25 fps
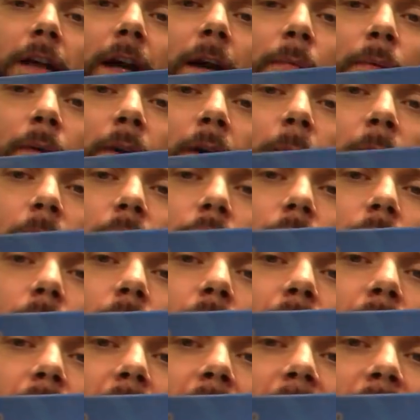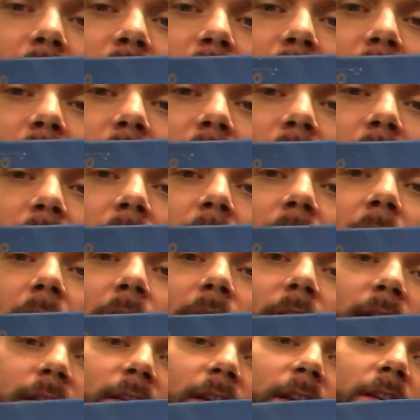got pretty much two flashlights,
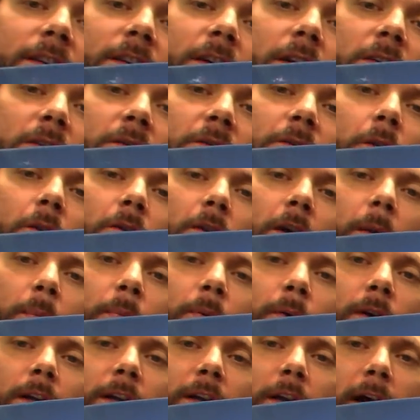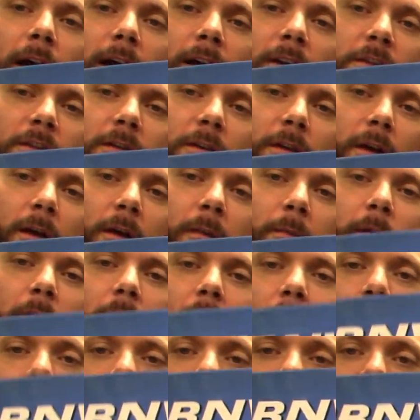and this thing does fold up pretty nice, but
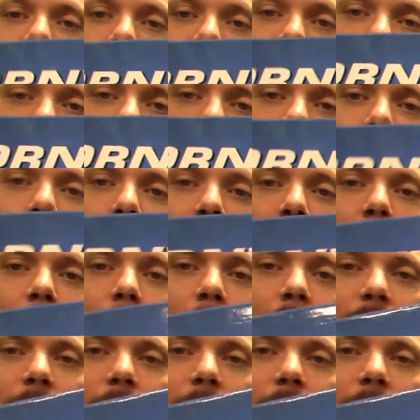I'm gonna get this thing open up and